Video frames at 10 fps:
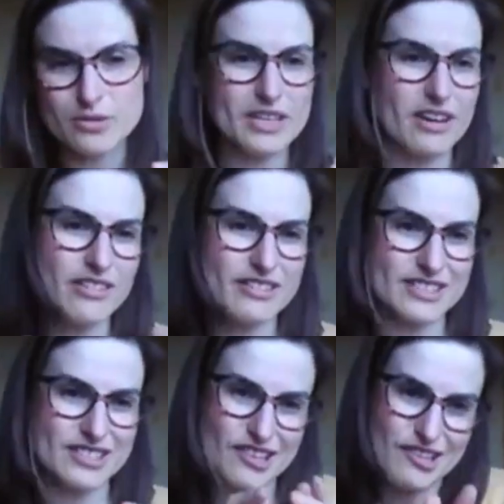and we can't
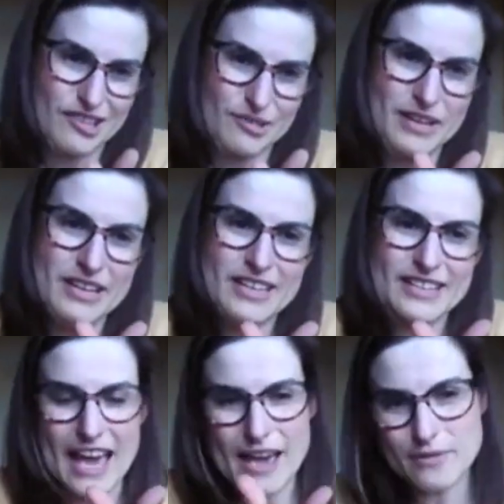assume
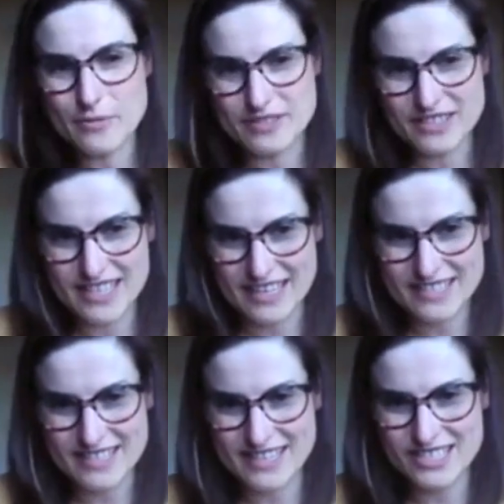that everyone's
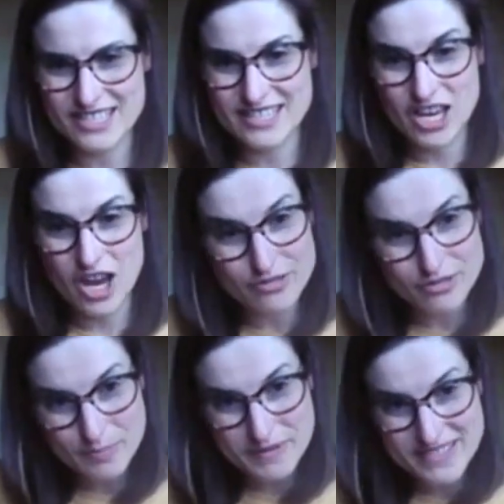destination is
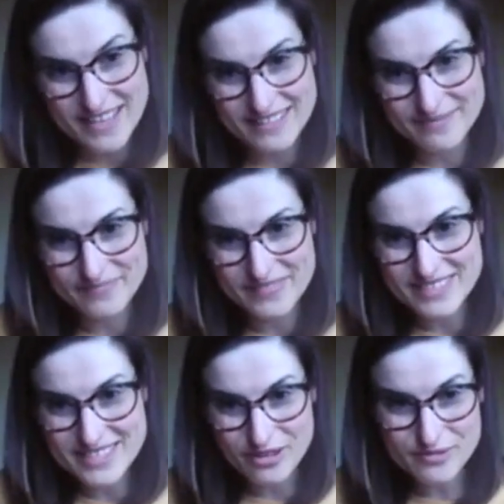100%
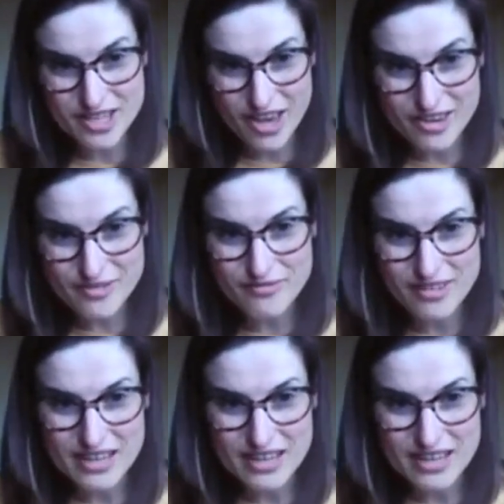self-serve.